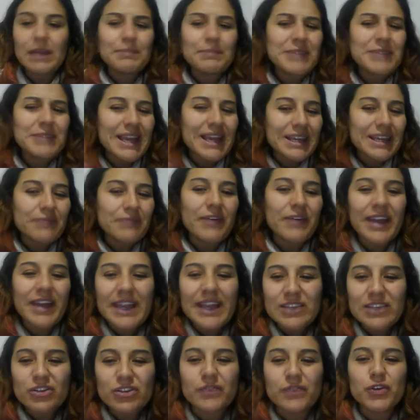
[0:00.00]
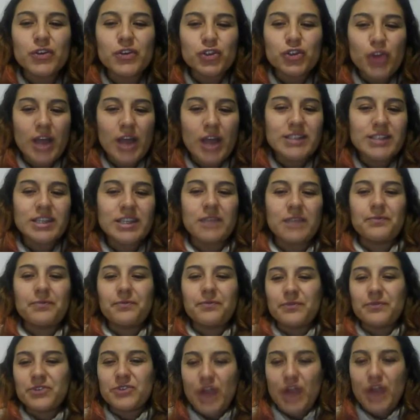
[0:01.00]
taken by interview,
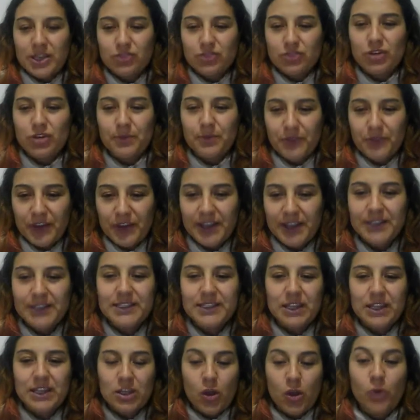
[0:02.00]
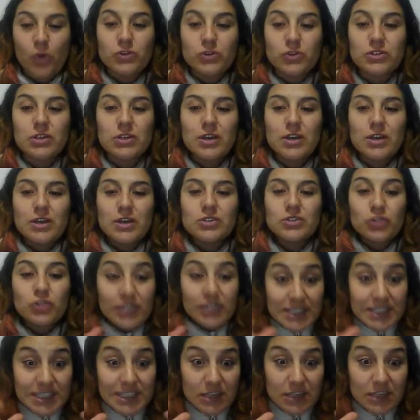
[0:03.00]
transcript fields and notes. So
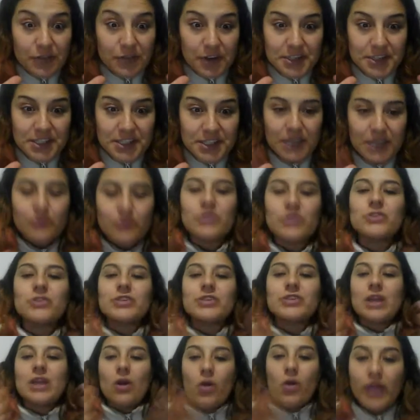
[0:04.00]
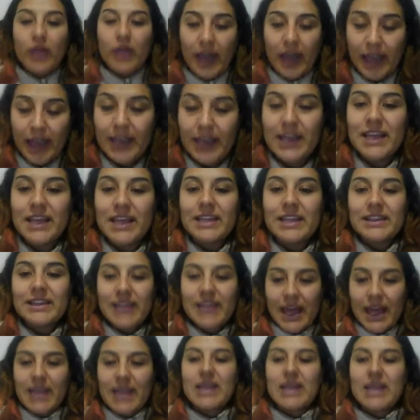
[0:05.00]
this is the first thing where you say, okay,
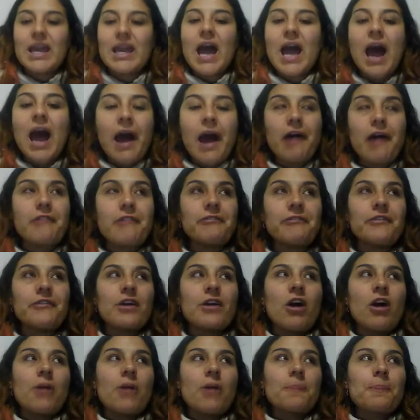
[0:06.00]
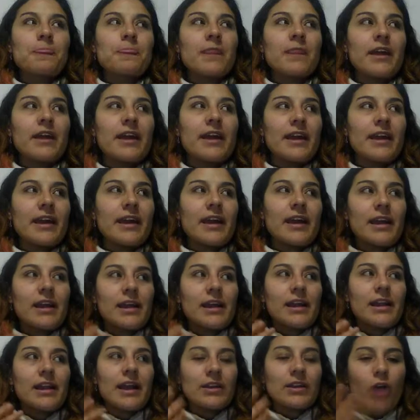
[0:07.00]
they have
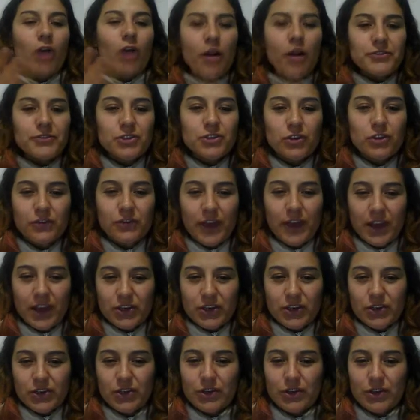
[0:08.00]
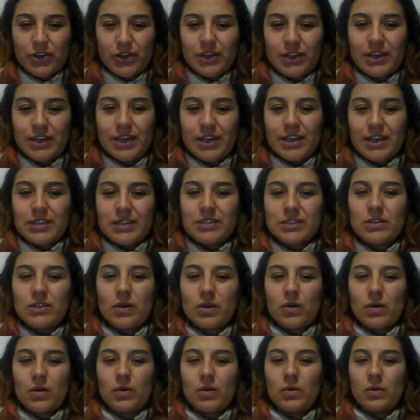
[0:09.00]
like observation,
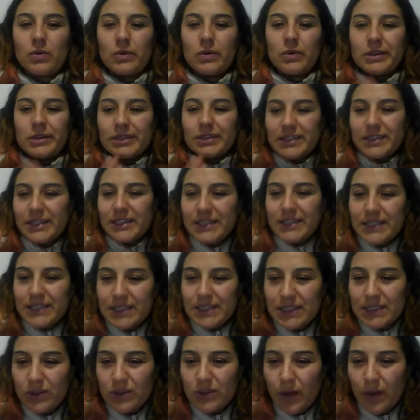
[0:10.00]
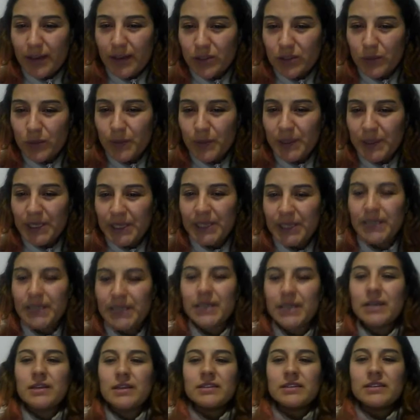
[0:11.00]
so this is going to
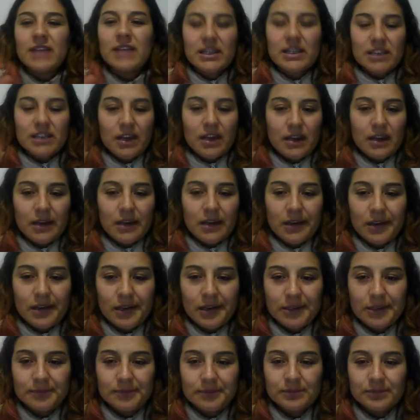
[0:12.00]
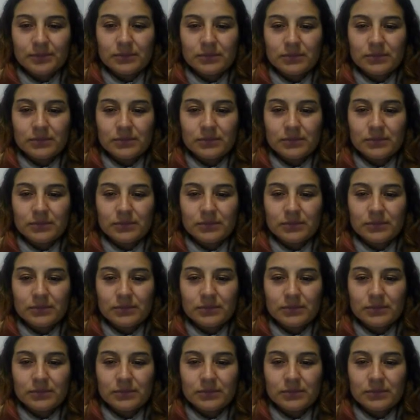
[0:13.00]
be data